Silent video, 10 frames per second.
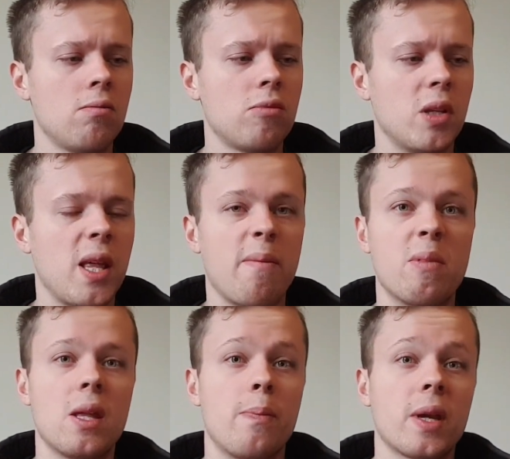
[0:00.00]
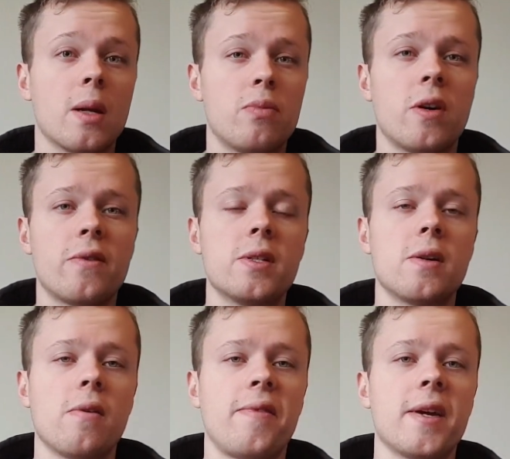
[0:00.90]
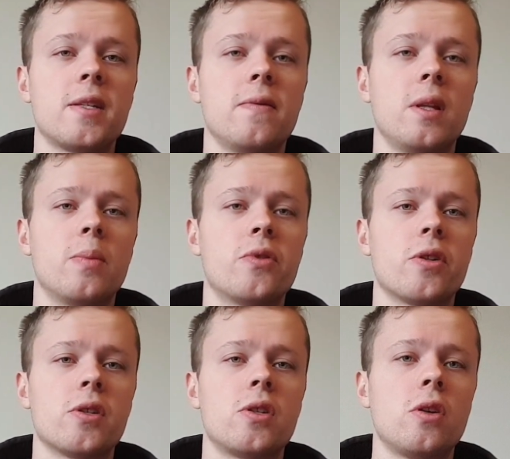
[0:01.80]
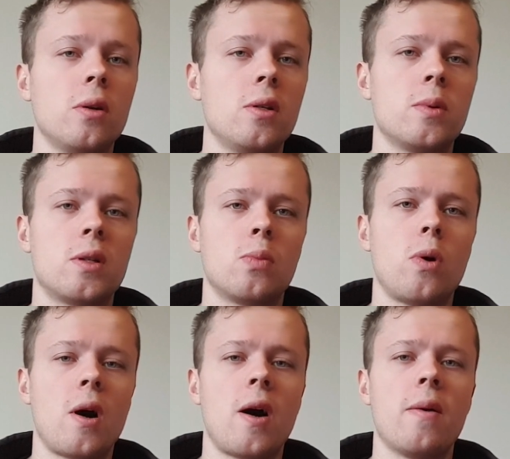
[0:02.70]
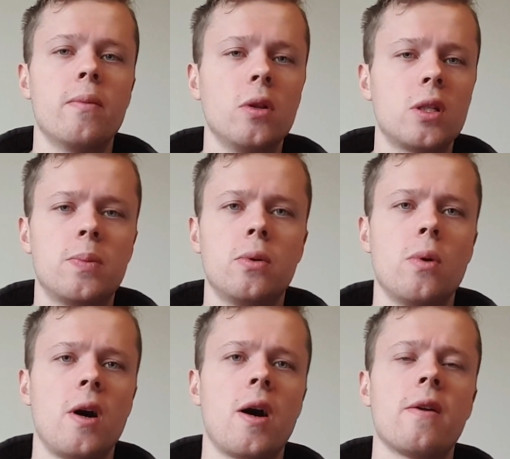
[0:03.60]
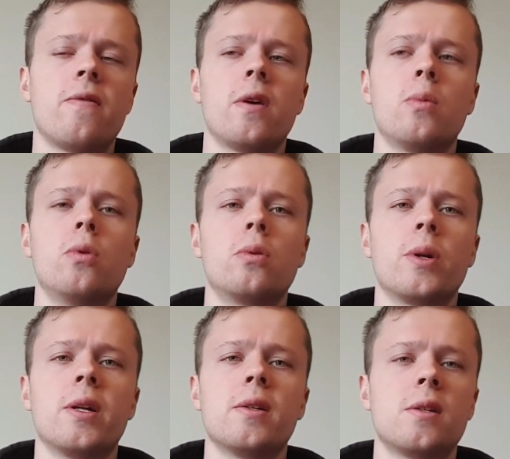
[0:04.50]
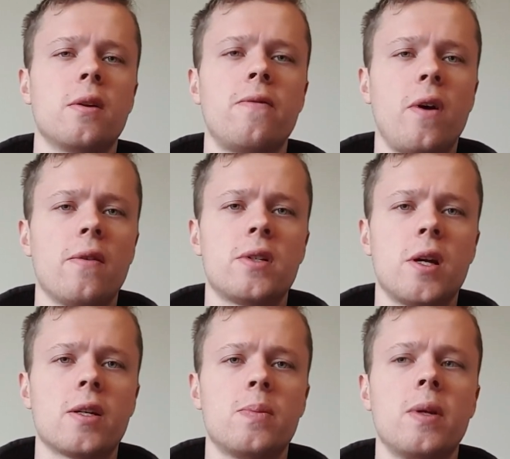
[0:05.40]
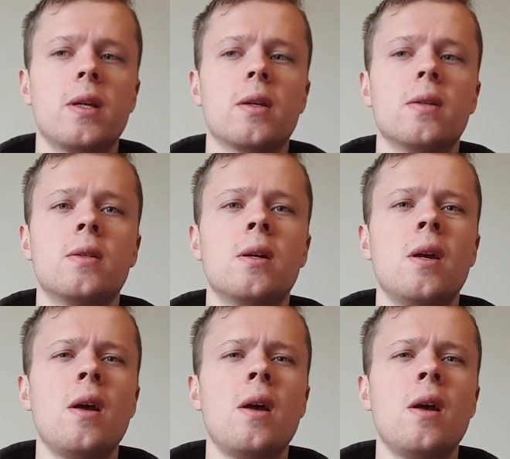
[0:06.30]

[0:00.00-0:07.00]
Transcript: Their bigger brothers are effectively the bronze 2s, which are multiple What HiFi award winners, 5-star speakers.